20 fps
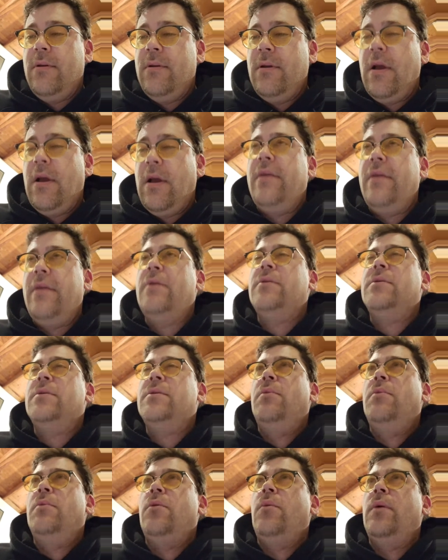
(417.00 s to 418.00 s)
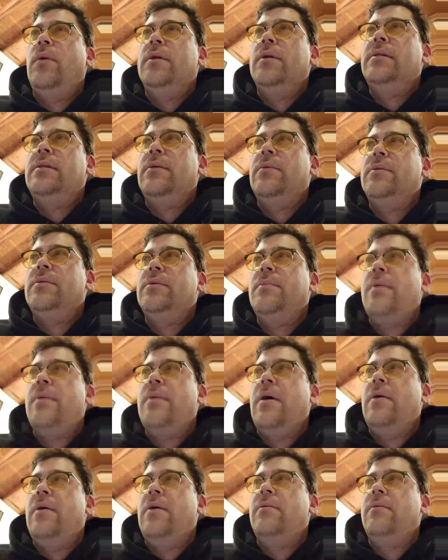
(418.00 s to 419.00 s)
think there was a book once that was
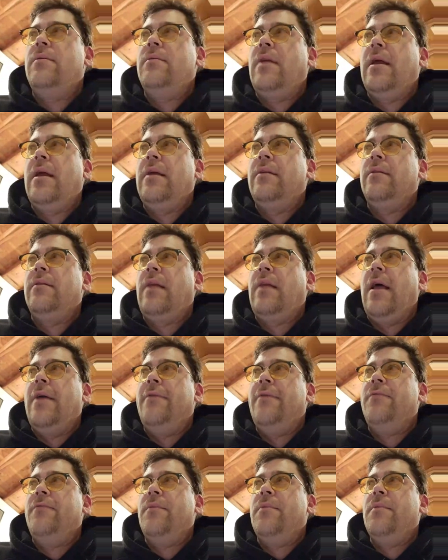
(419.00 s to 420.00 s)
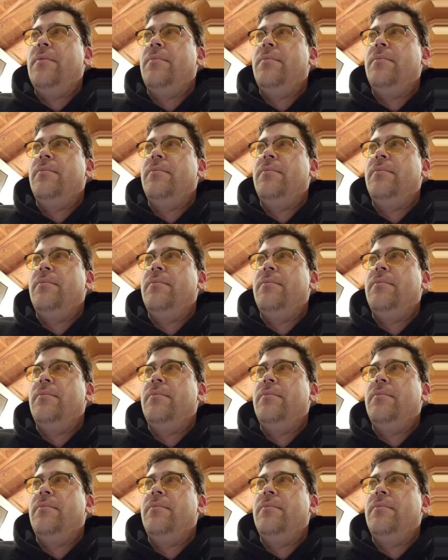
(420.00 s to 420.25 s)
about like life from the